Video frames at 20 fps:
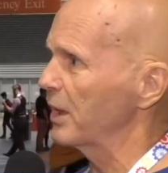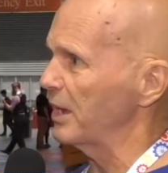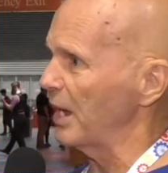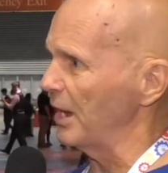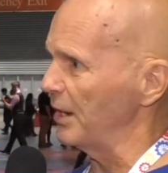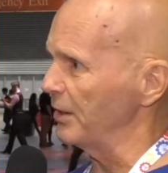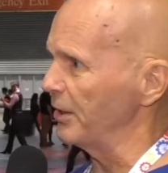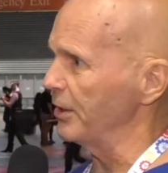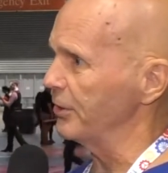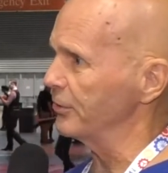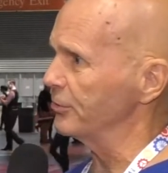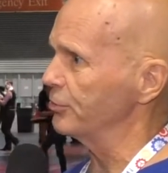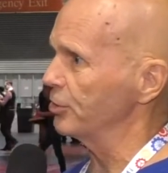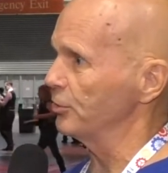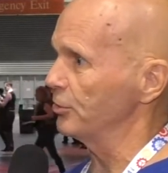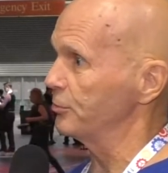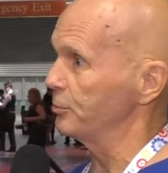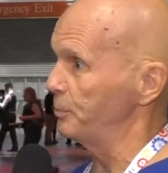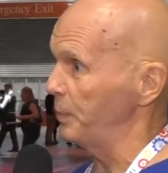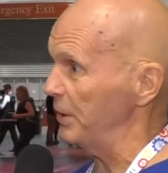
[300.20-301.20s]
candidates
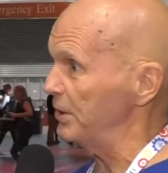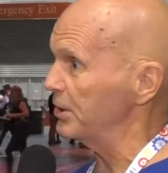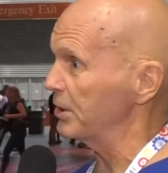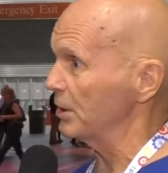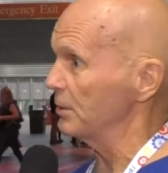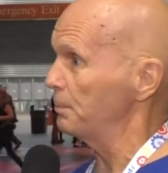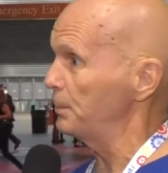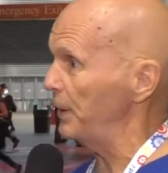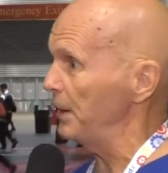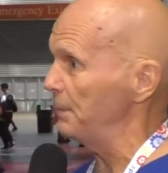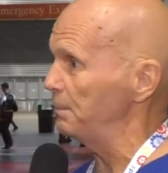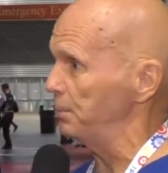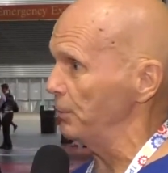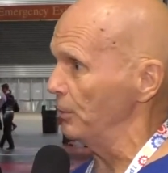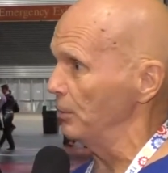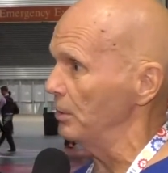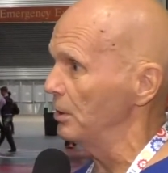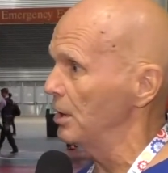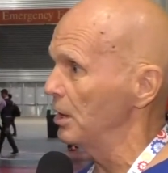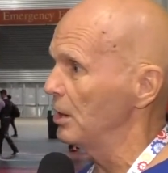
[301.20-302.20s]
who speak to the
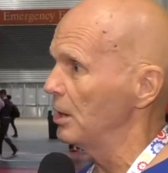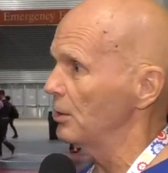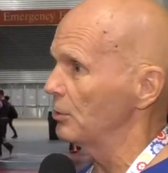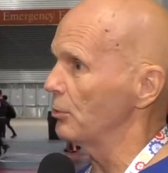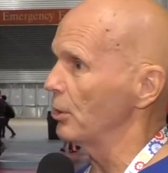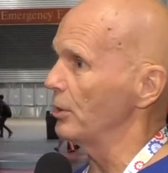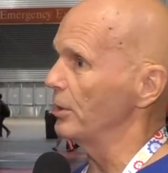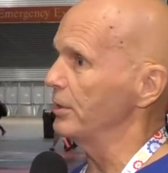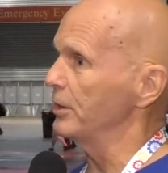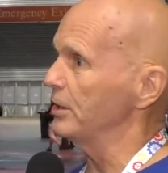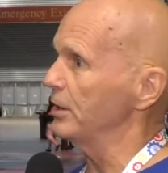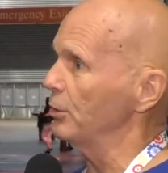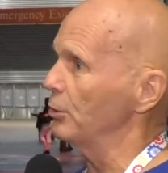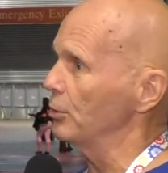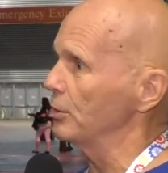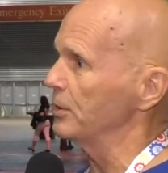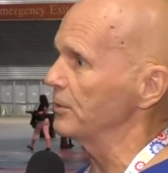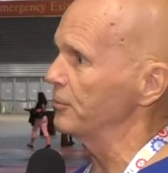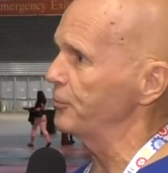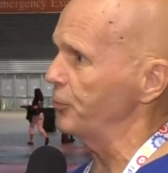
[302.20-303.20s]
people rather than
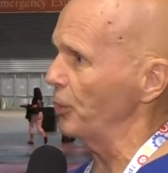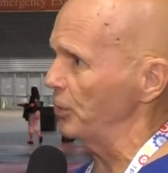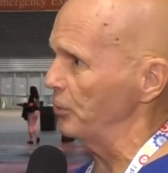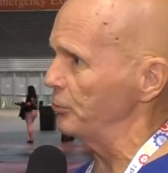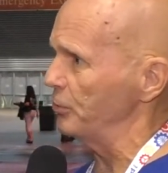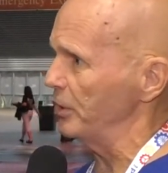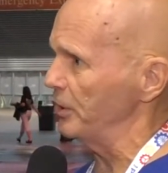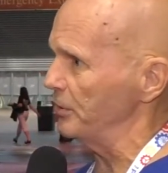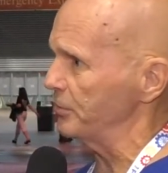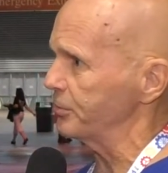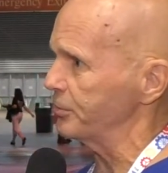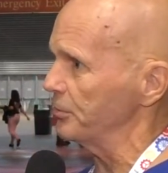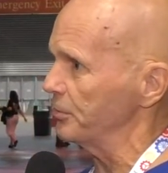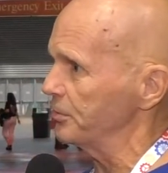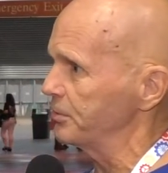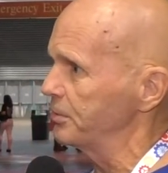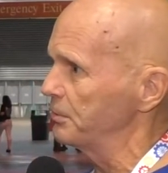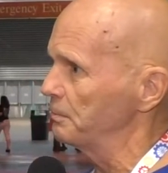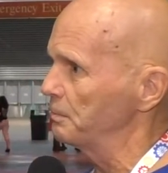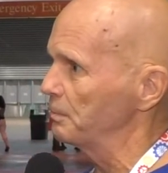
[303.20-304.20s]
holding
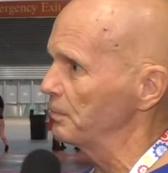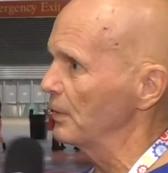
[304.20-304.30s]
fundraisers.